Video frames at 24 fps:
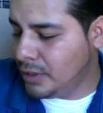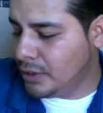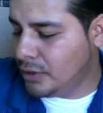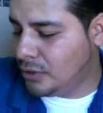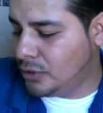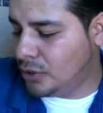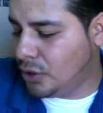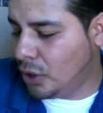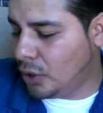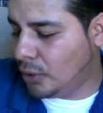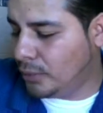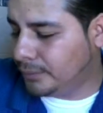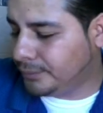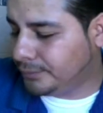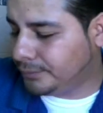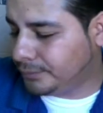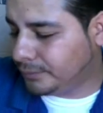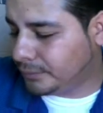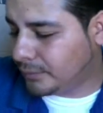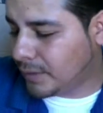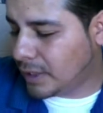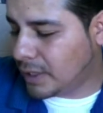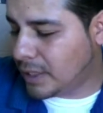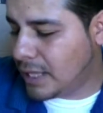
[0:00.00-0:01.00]
So
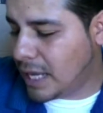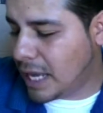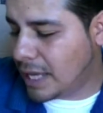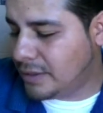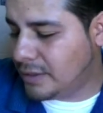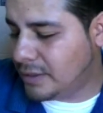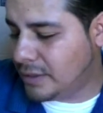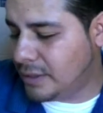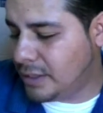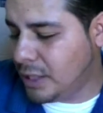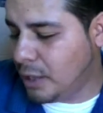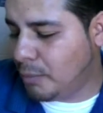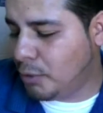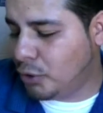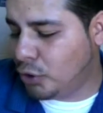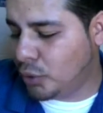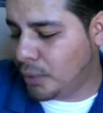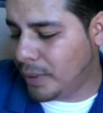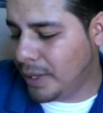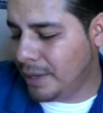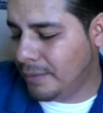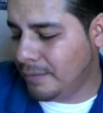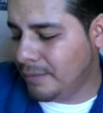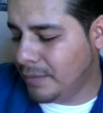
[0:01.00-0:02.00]
that's number
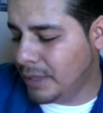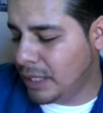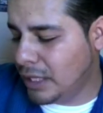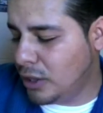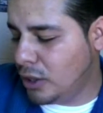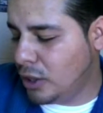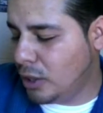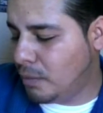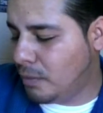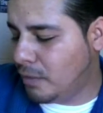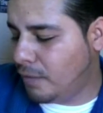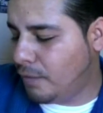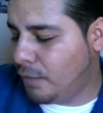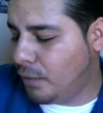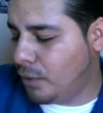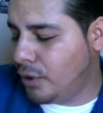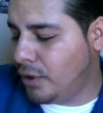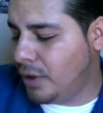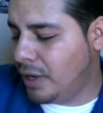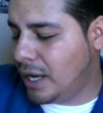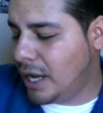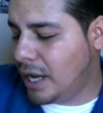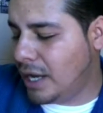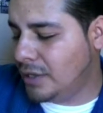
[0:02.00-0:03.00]
three. Number four,
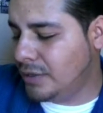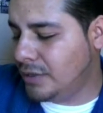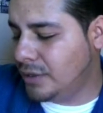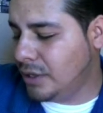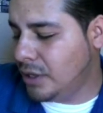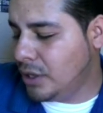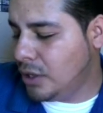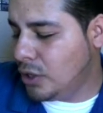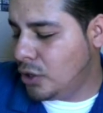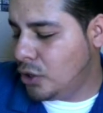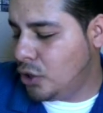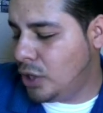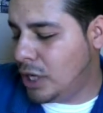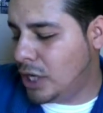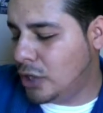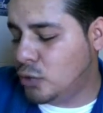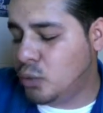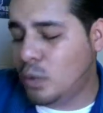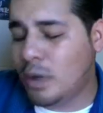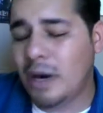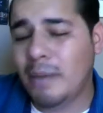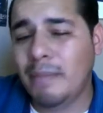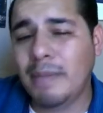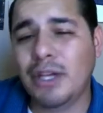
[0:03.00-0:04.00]
you guys
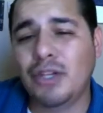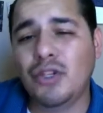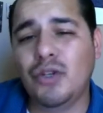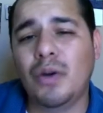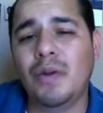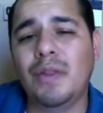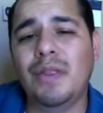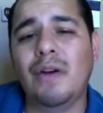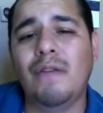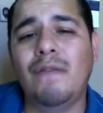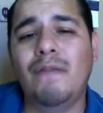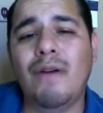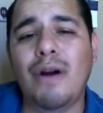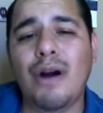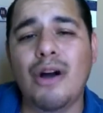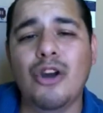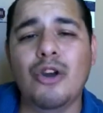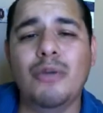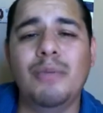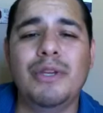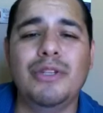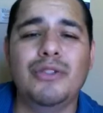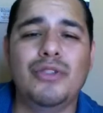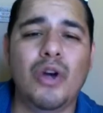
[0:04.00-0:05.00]
want to make sure the
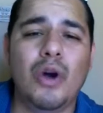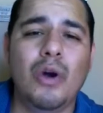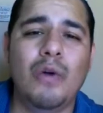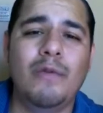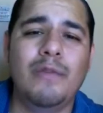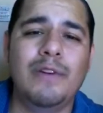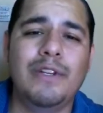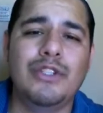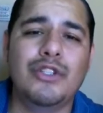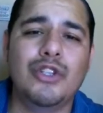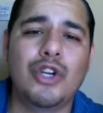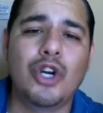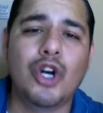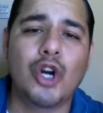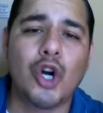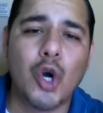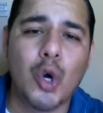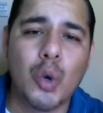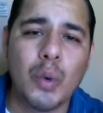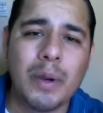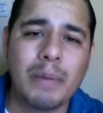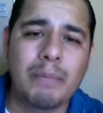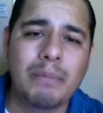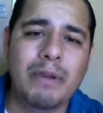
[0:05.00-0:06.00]
volume is always
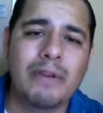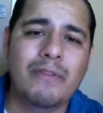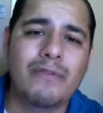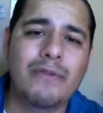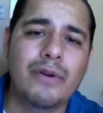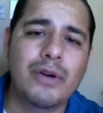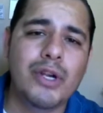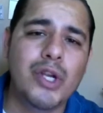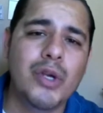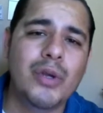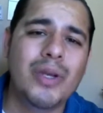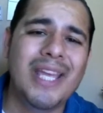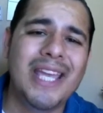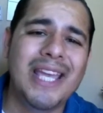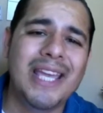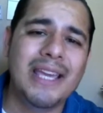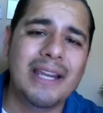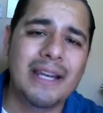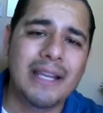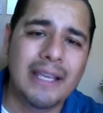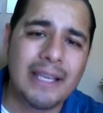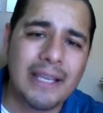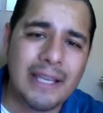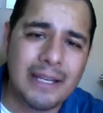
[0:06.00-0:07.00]
growing before you
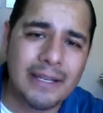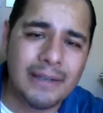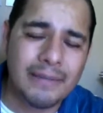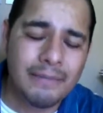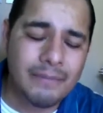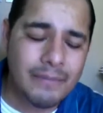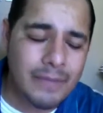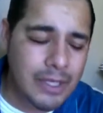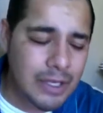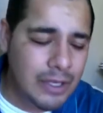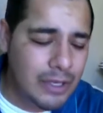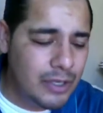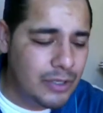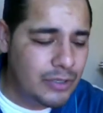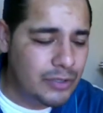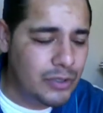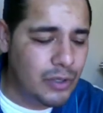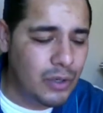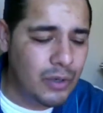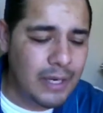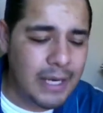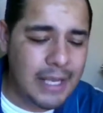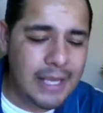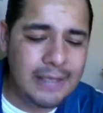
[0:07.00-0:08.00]
get in.
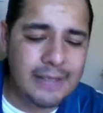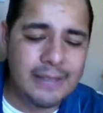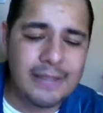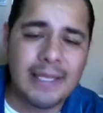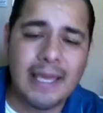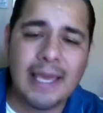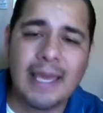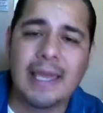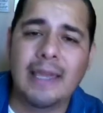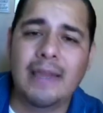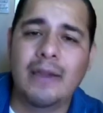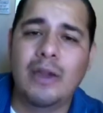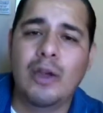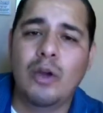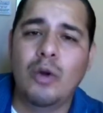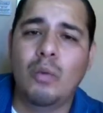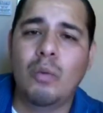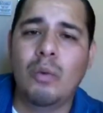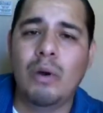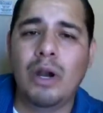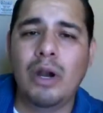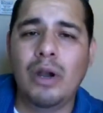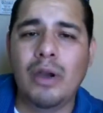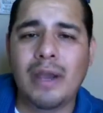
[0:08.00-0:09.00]
So let's say
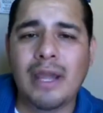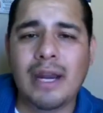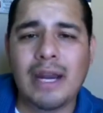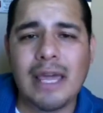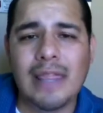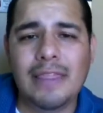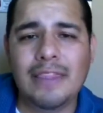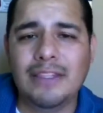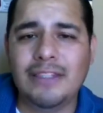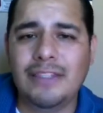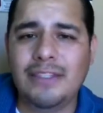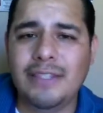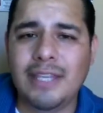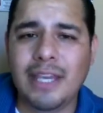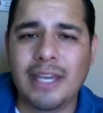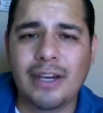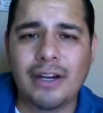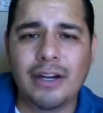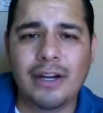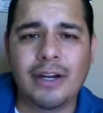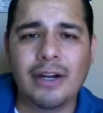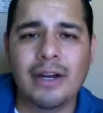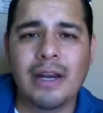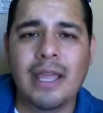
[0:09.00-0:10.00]
we're looking at this
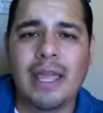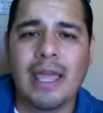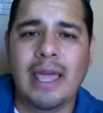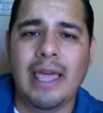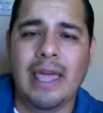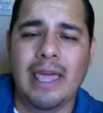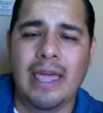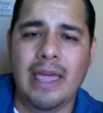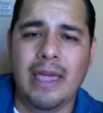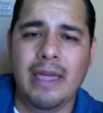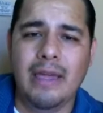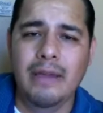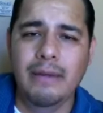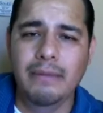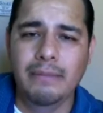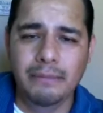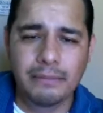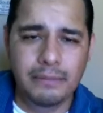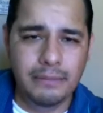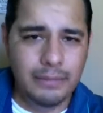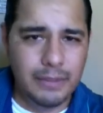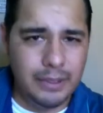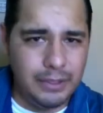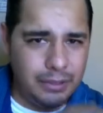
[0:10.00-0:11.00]
ticker,
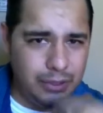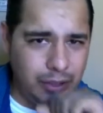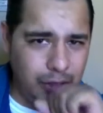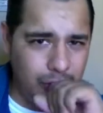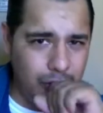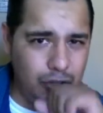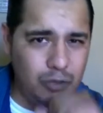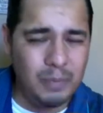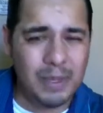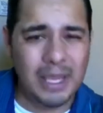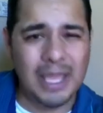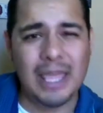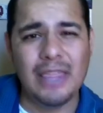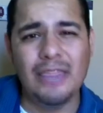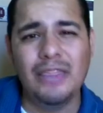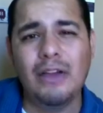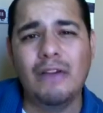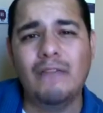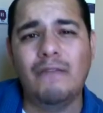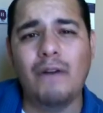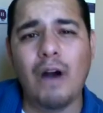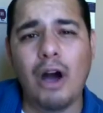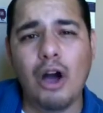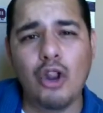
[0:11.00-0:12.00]
excuse me, and
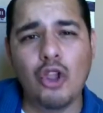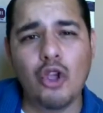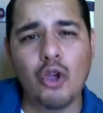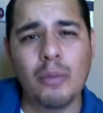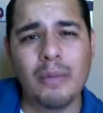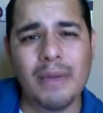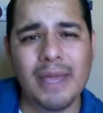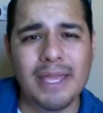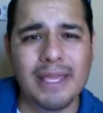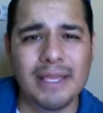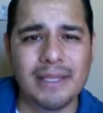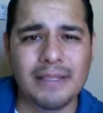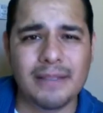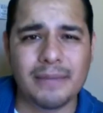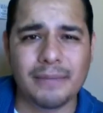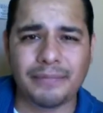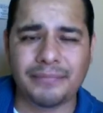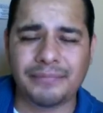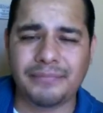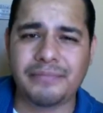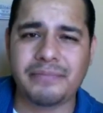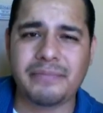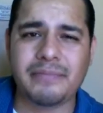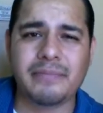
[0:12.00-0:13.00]
the volume is
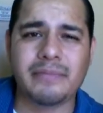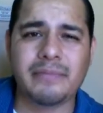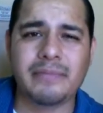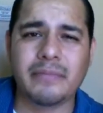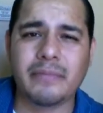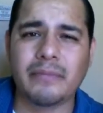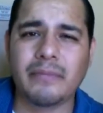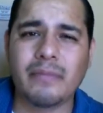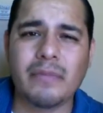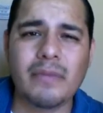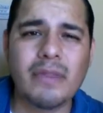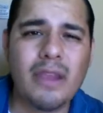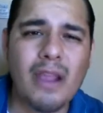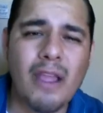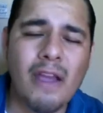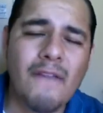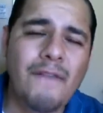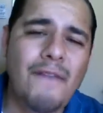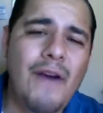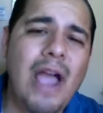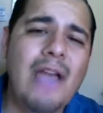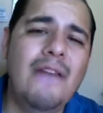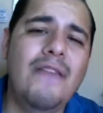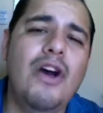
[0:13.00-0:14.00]

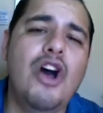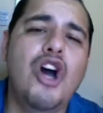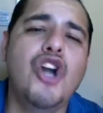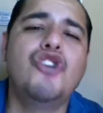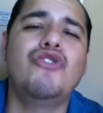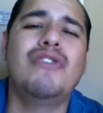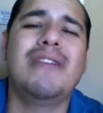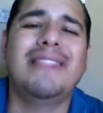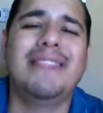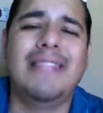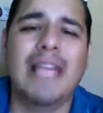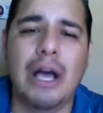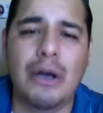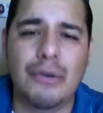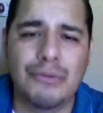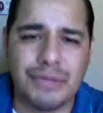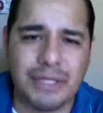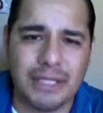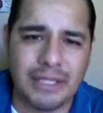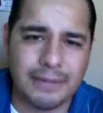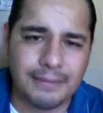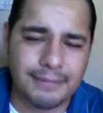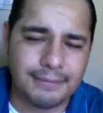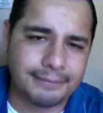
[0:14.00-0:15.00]

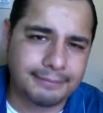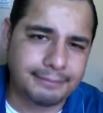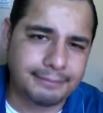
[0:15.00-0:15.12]
500,000.